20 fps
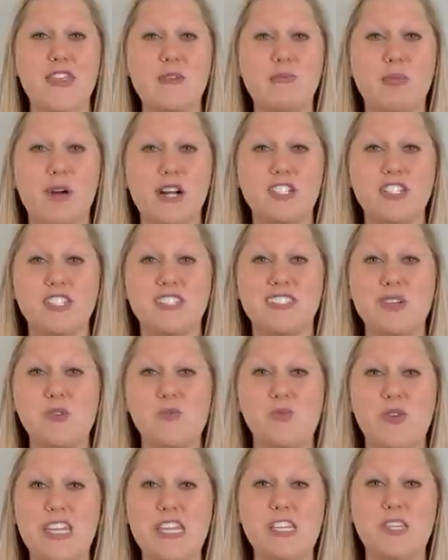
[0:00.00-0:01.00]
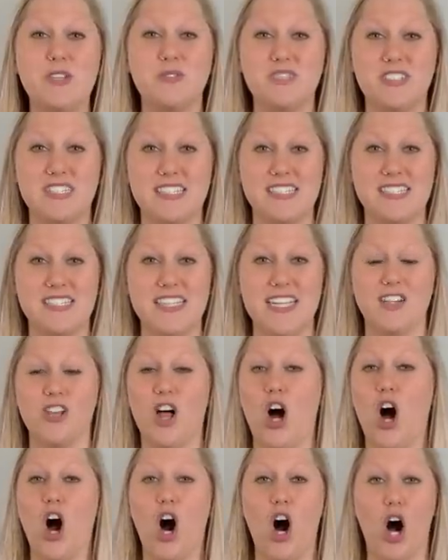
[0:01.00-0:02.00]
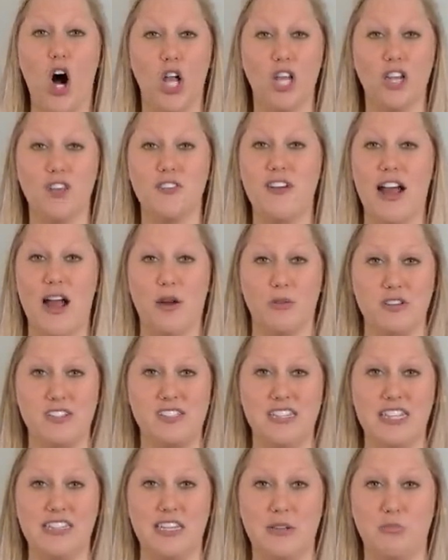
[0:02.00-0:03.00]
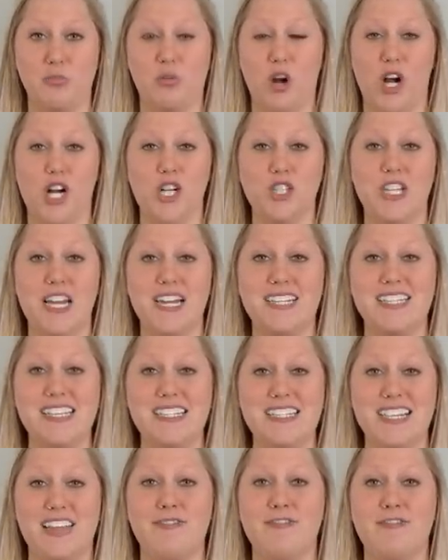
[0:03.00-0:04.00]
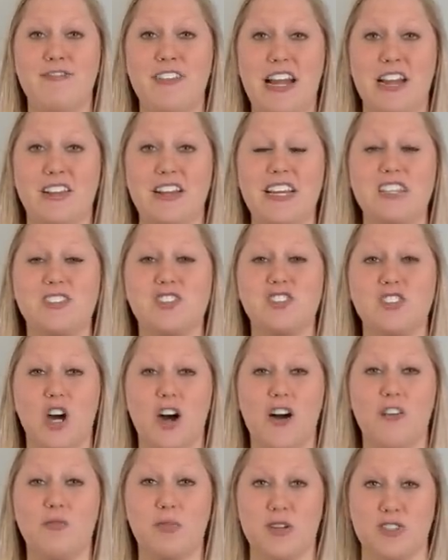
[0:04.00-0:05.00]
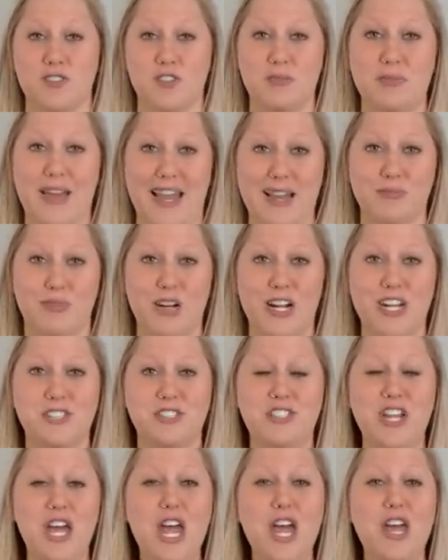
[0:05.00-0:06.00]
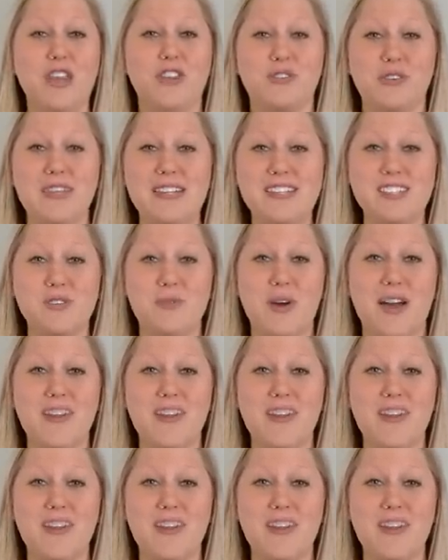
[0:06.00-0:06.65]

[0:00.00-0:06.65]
The brushes that we use to seal all of our sealing projects is a very soft bristle paintbrush. The reason